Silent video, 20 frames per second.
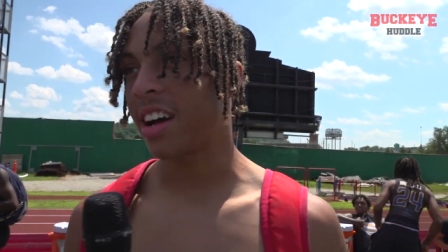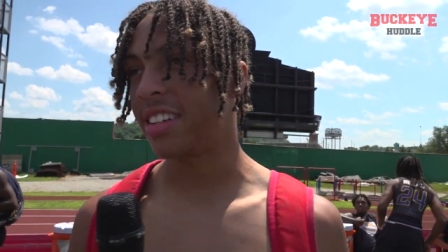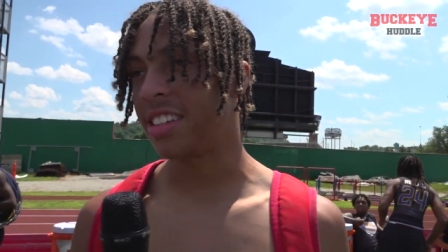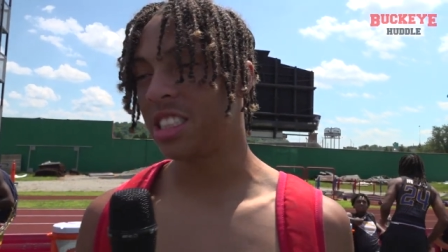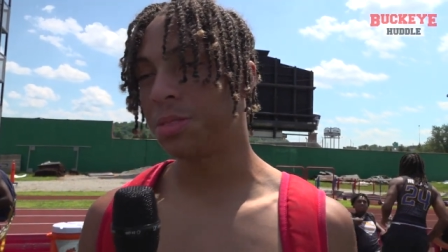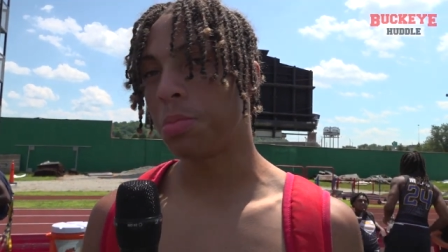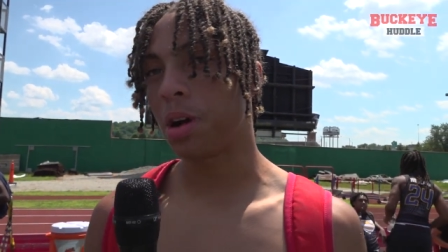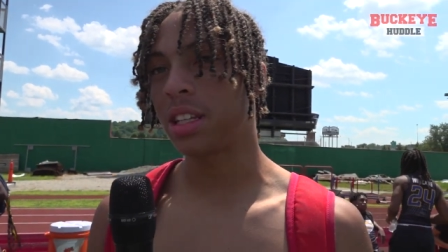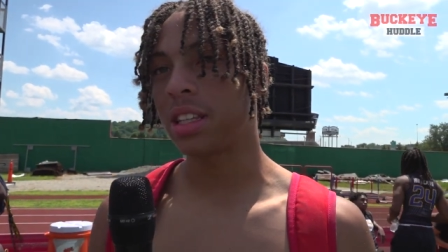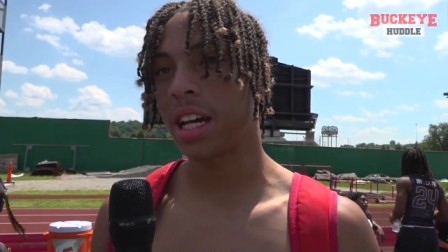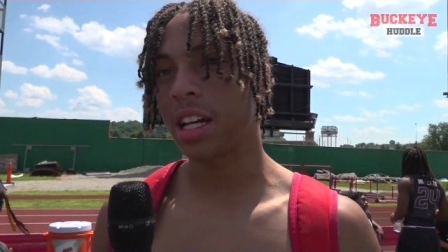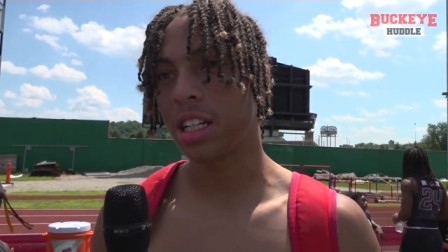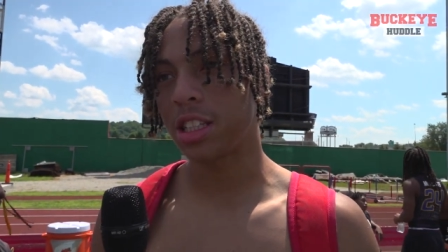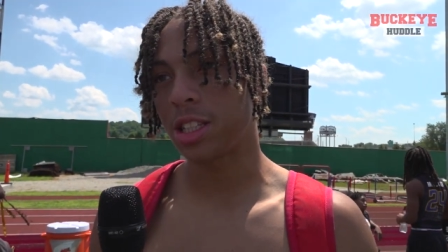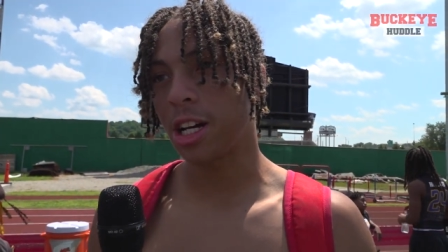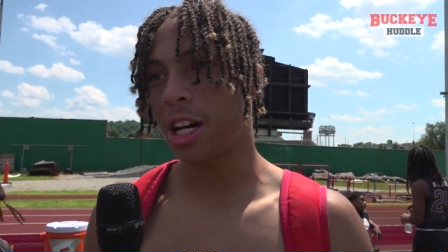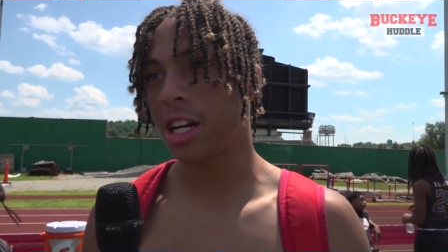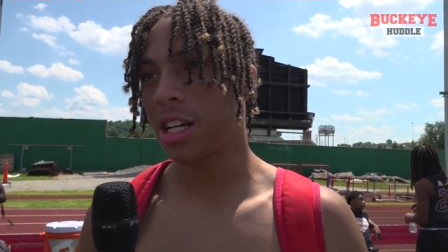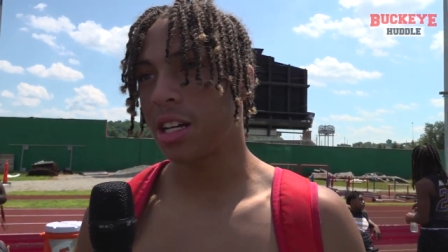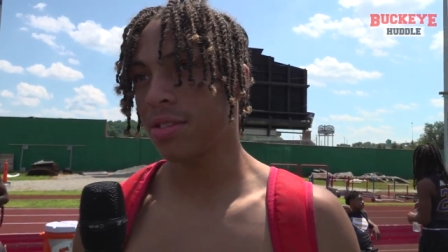Cause his birthday the
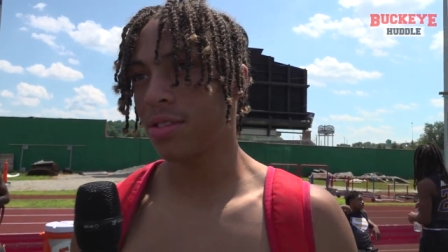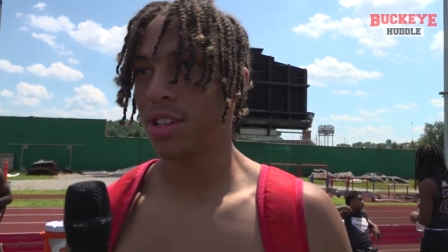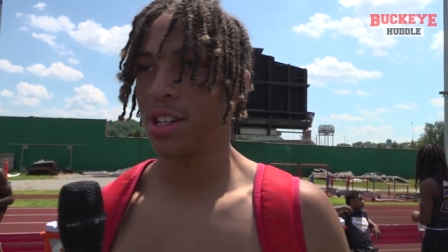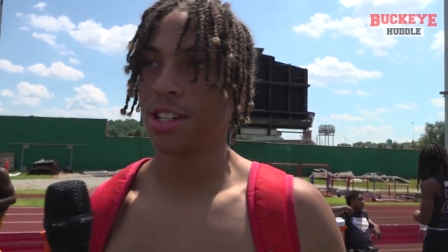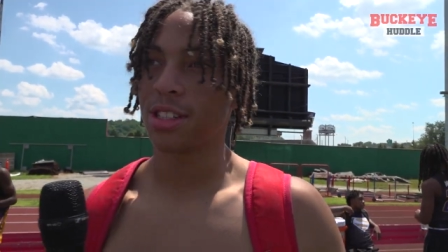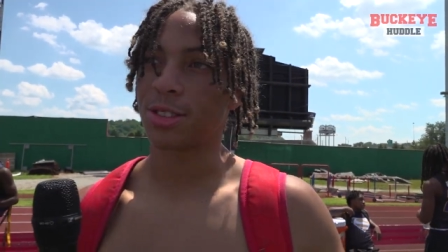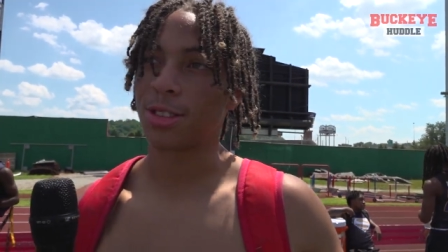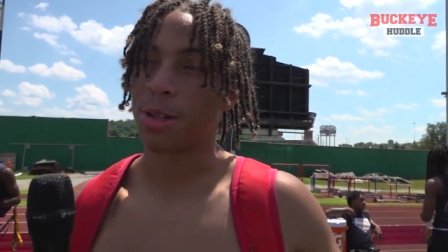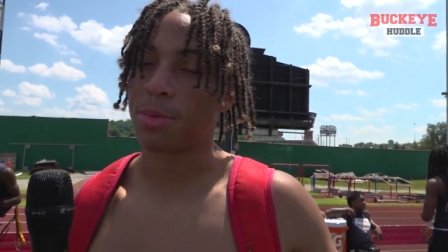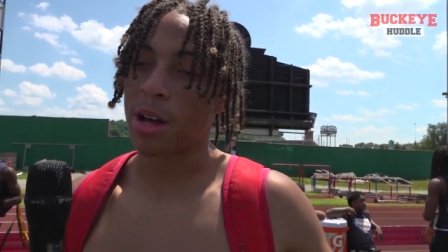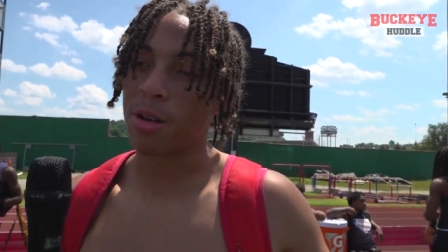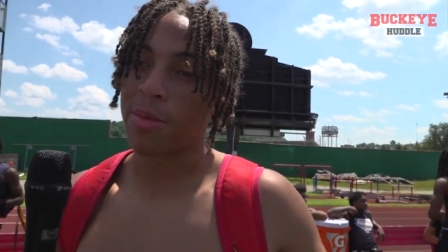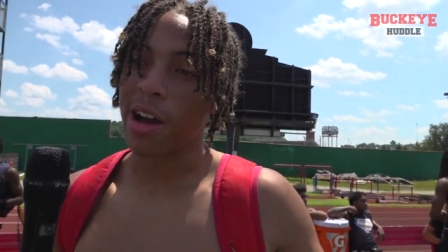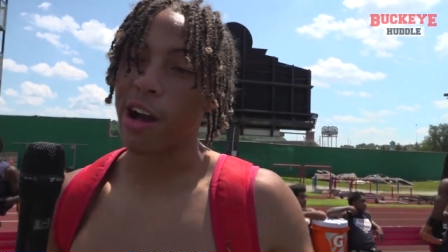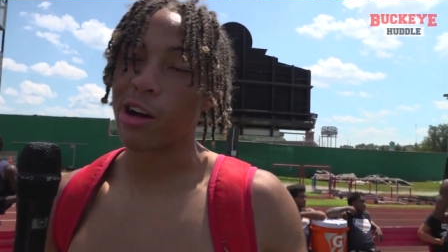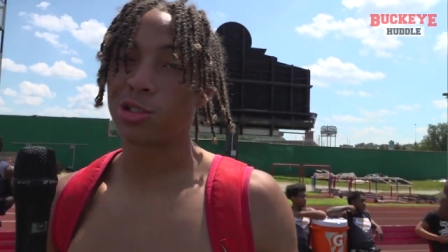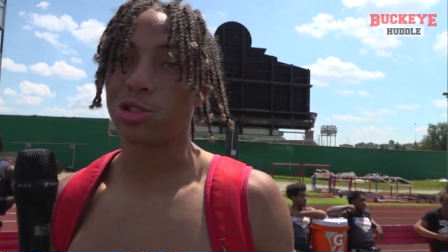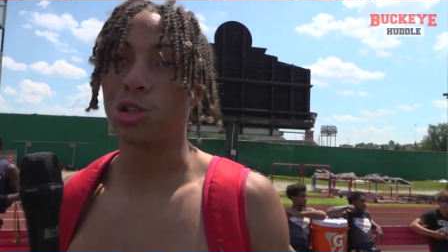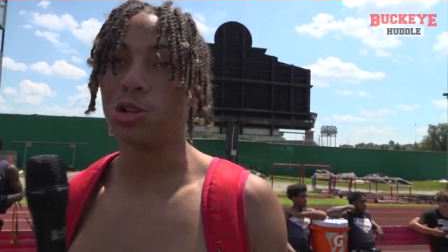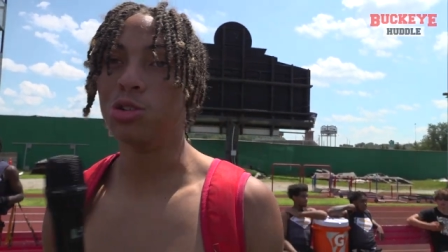30th, so I'm like,
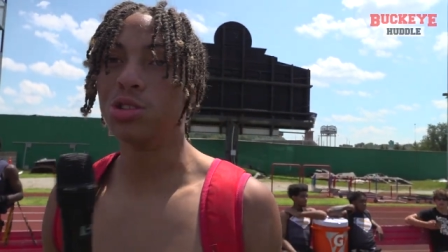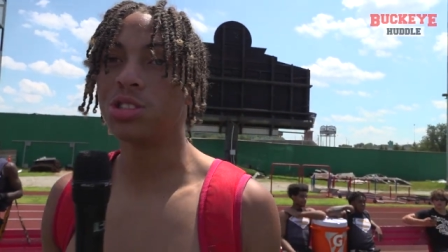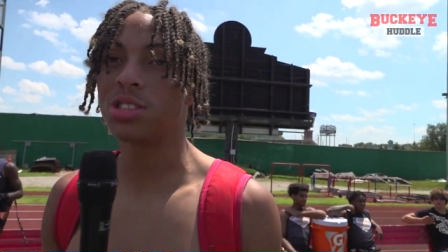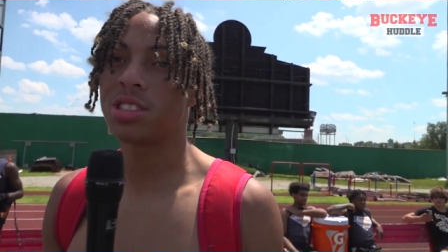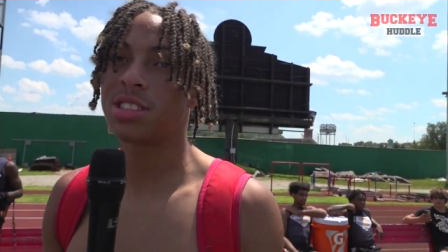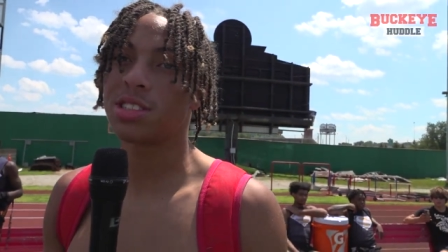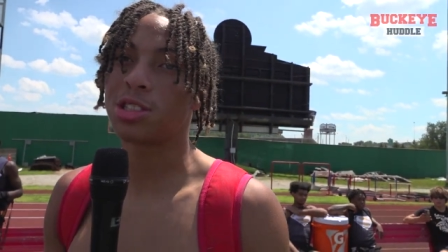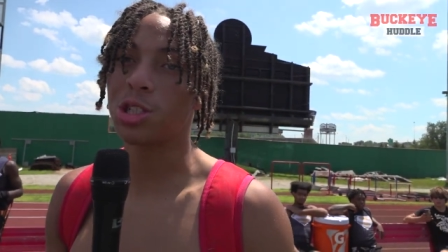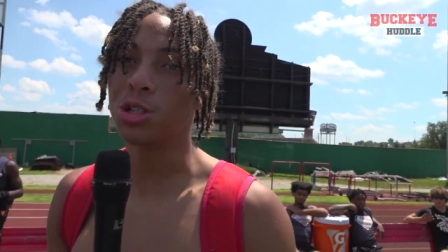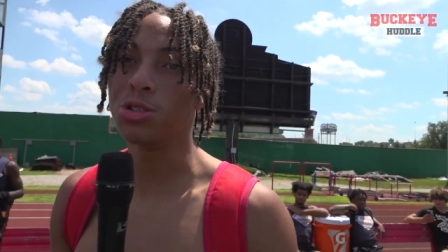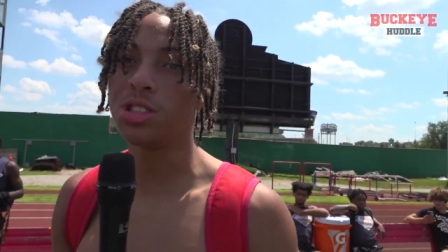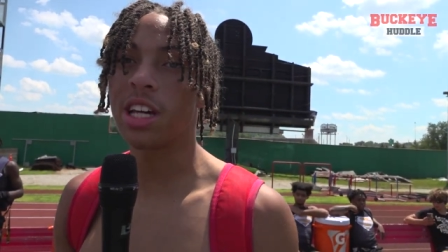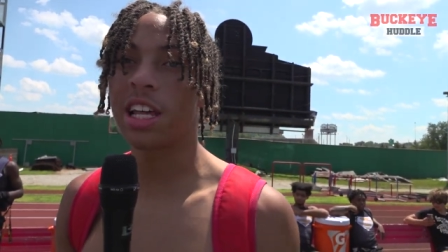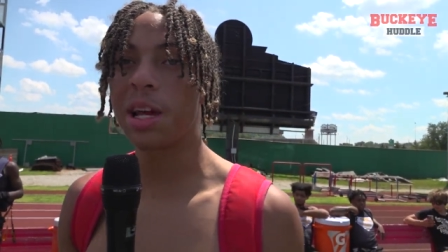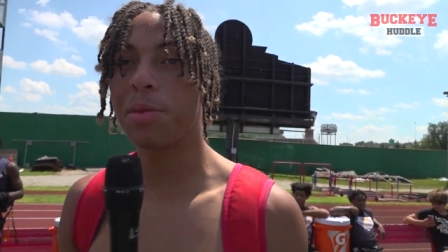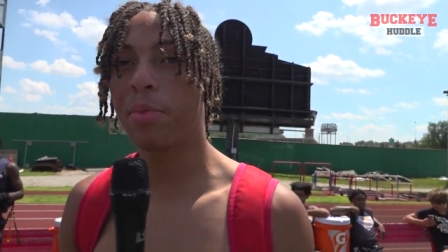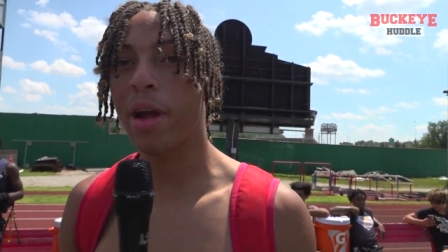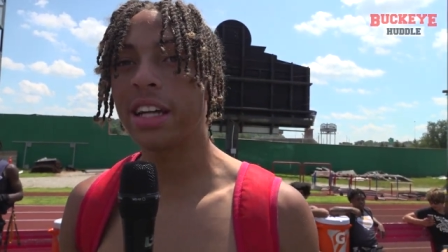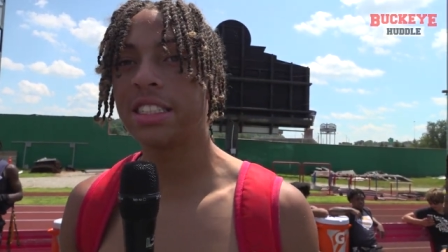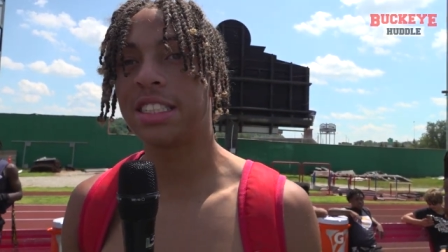how two
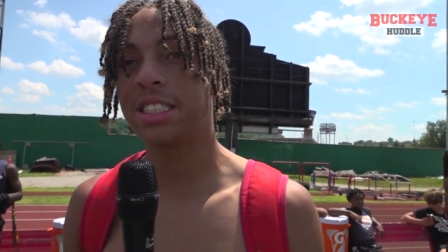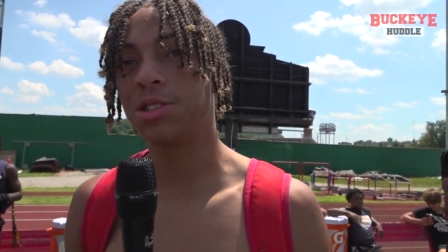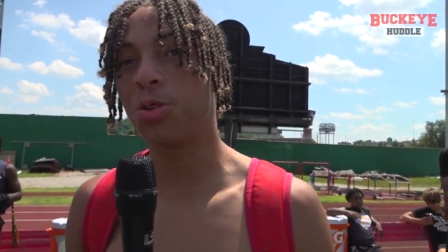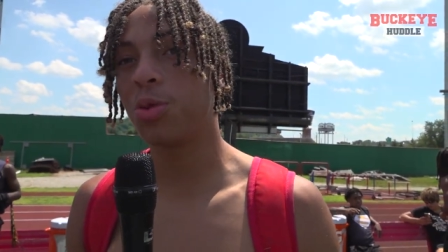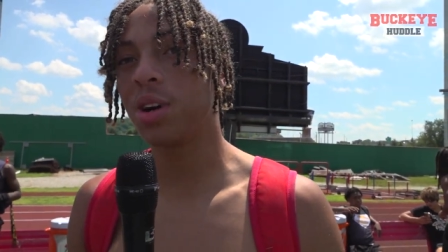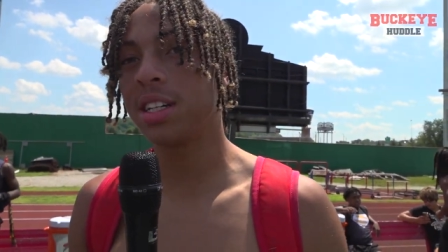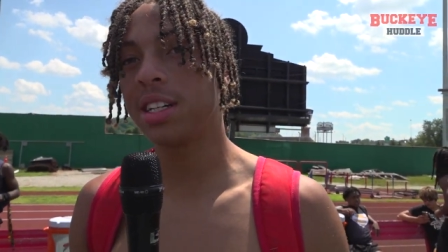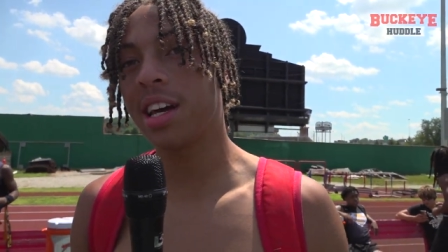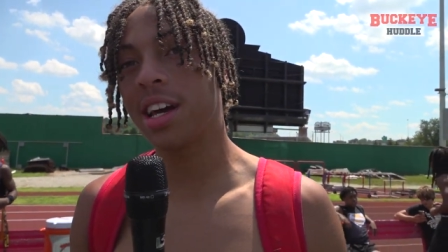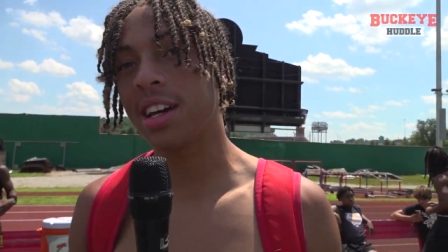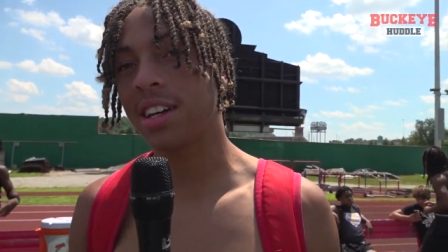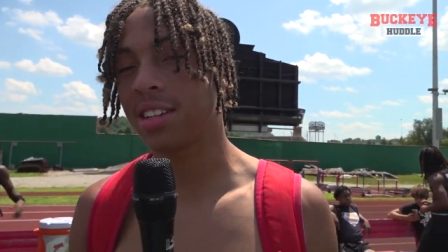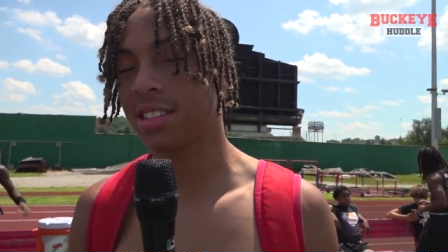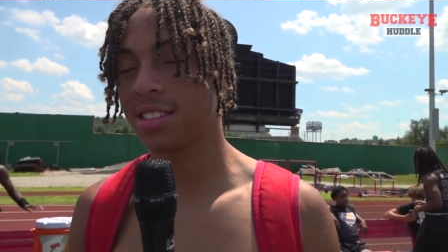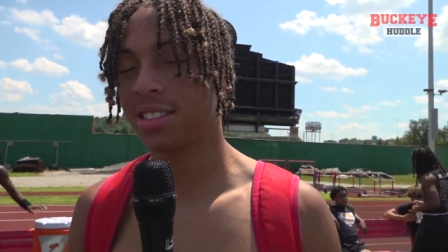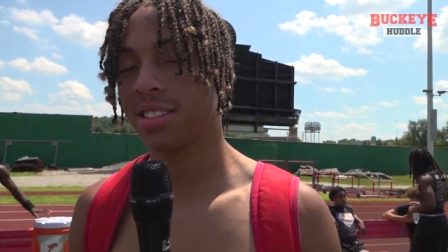celebrations in one day.